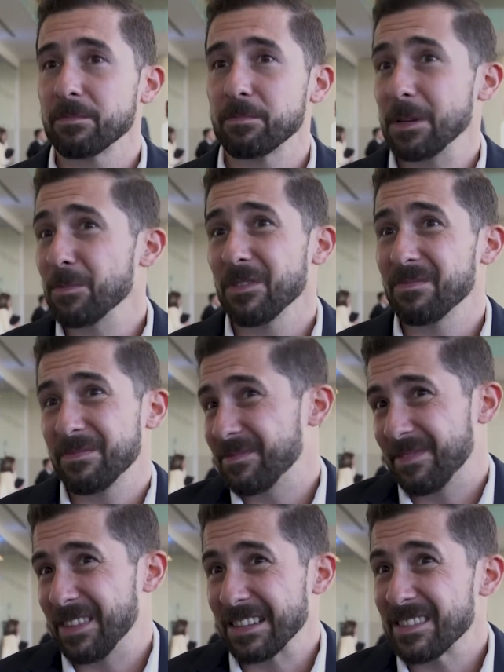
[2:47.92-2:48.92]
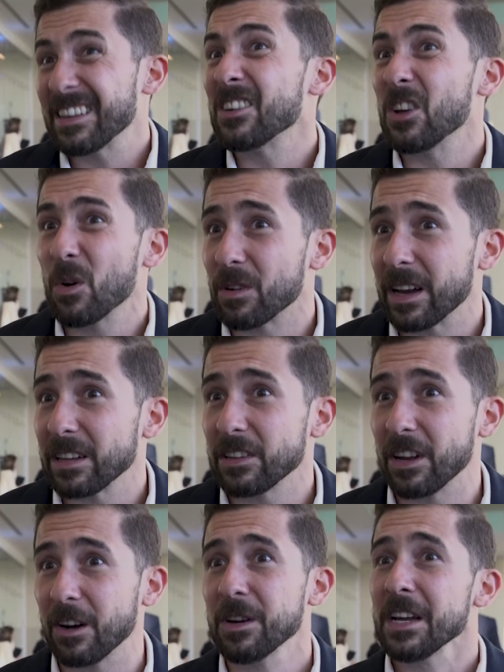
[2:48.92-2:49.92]
people things they didn't know already,
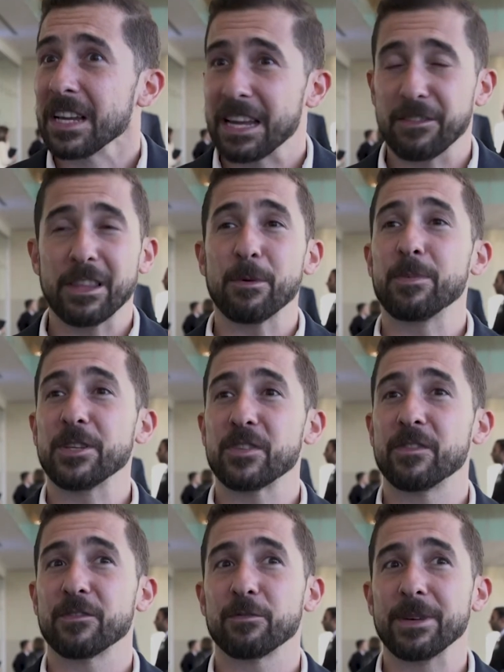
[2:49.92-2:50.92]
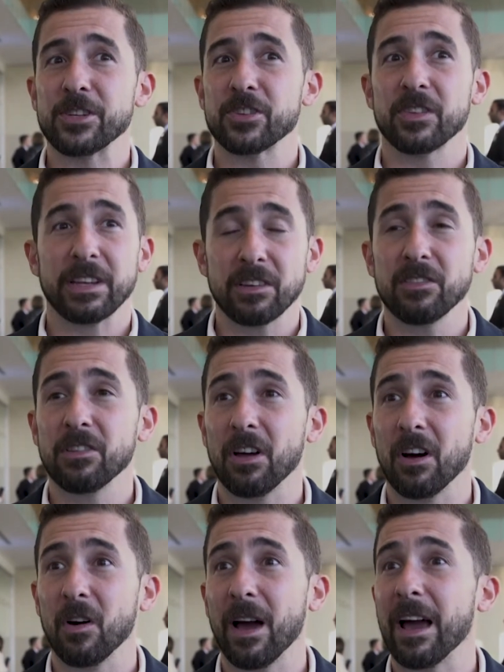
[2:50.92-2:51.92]
giving them a piece of information they didn't
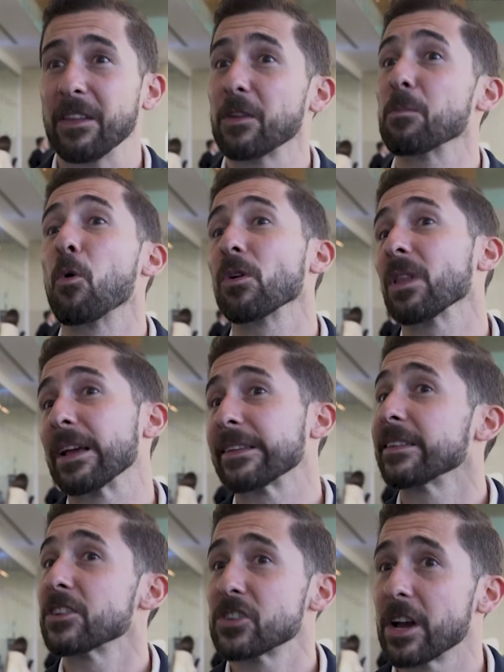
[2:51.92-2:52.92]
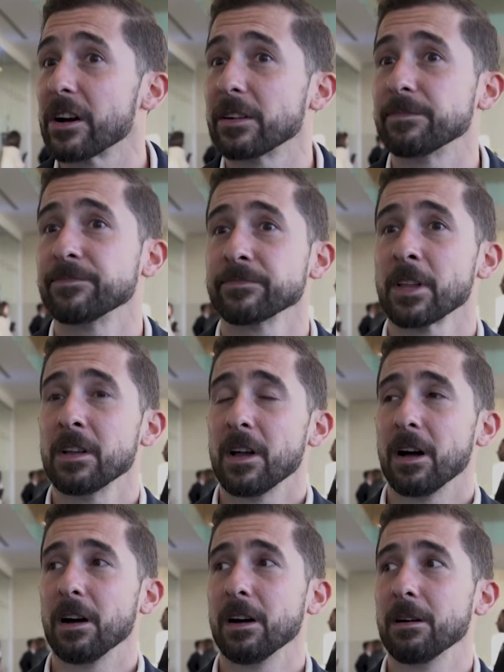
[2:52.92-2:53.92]
know and they're more likely to share it.
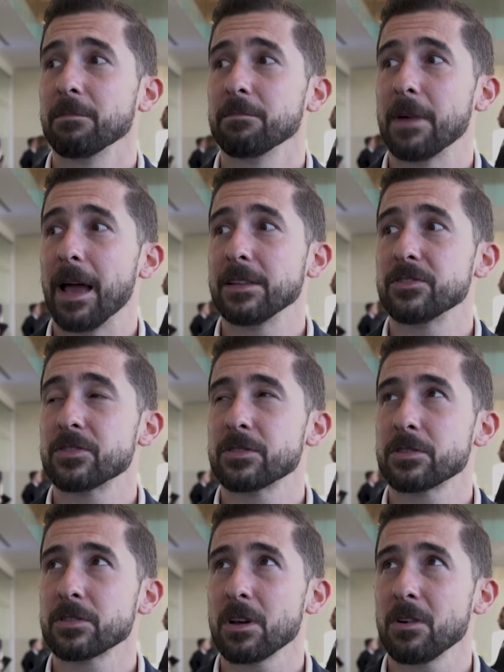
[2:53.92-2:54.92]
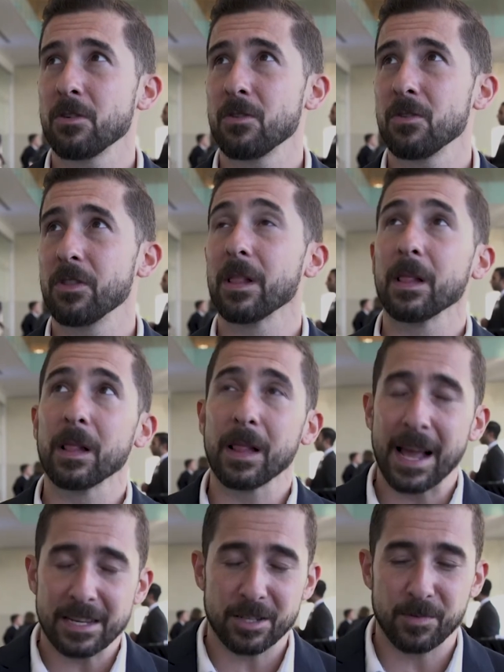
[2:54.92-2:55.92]
And so the
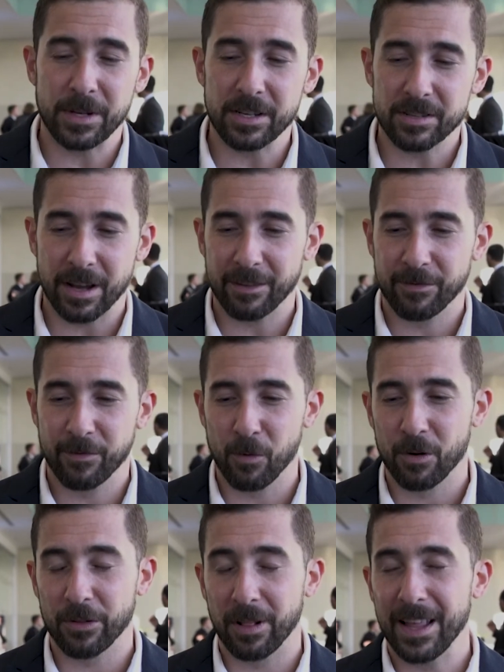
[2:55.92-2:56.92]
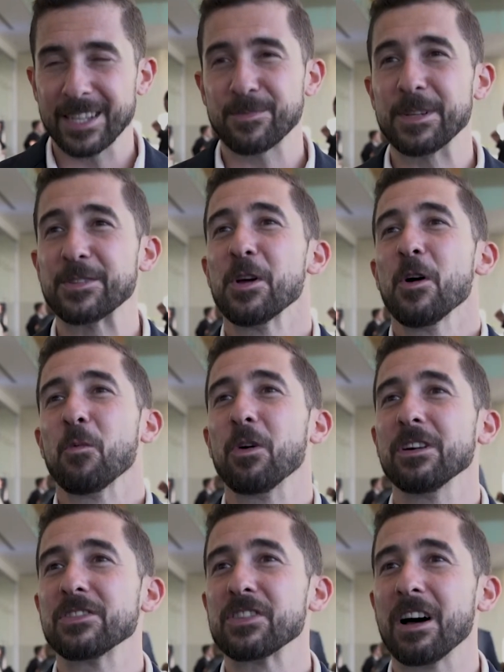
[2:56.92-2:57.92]
last piece, I had 4, the last piece
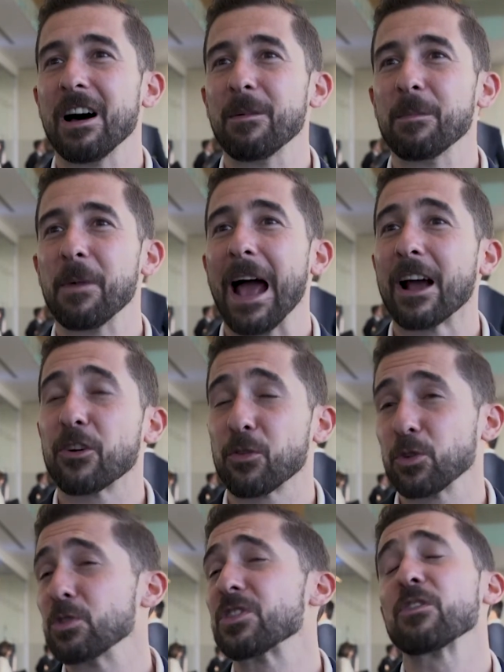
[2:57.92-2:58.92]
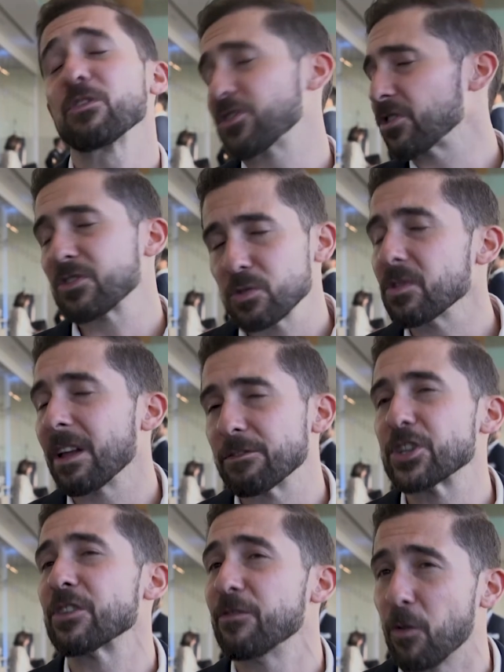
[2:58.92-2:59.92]
was
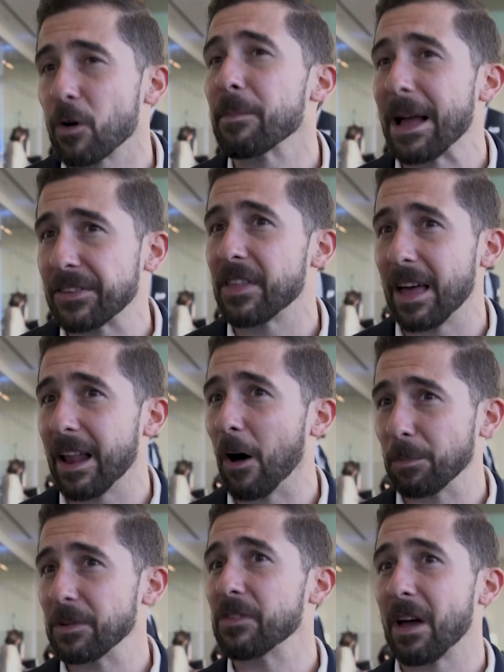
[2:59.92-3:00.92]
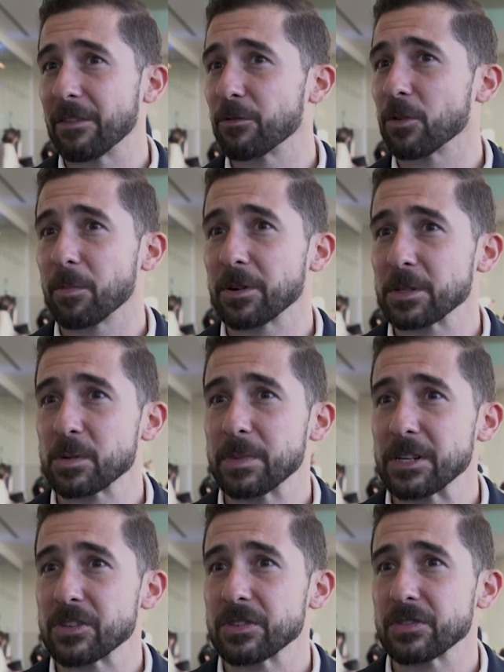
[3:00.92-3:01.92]
leveraging formats that help design for
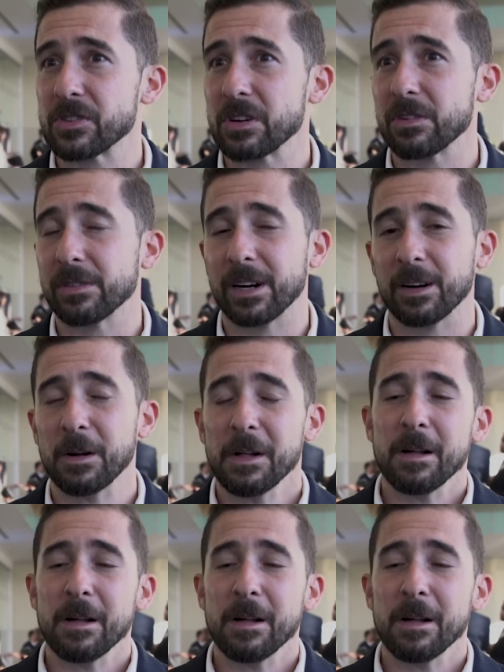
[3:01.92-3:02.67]
participation. So